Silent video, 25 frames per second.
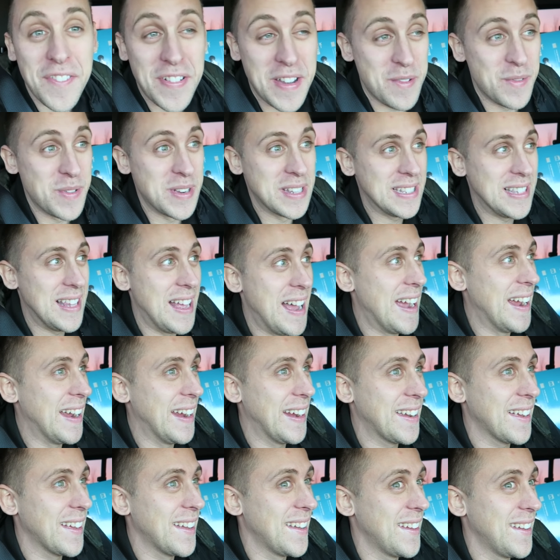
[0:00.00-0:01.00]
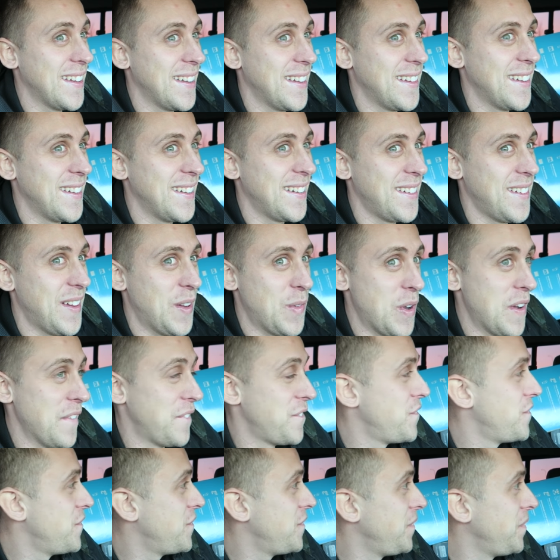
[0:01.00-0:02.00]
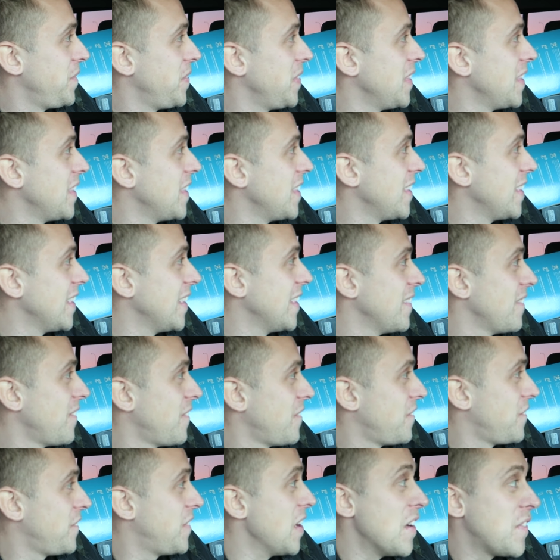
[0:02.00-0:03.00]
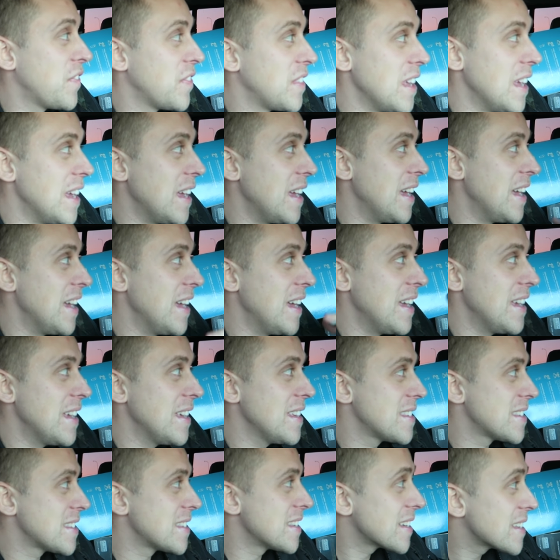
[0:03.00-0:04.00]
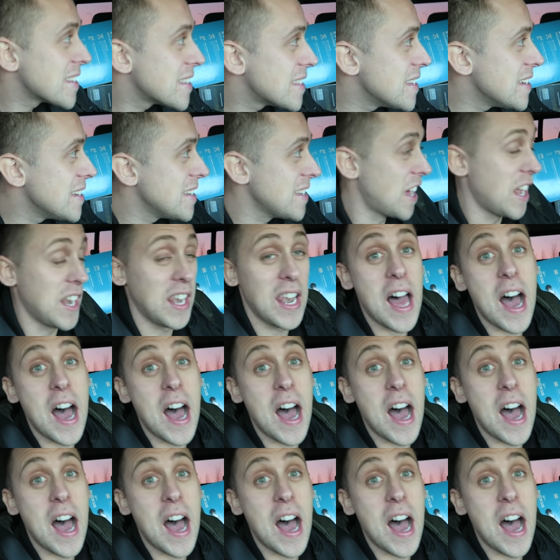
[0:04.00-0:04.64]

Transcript: of it was like, what? So expensive. fifty, sixty, a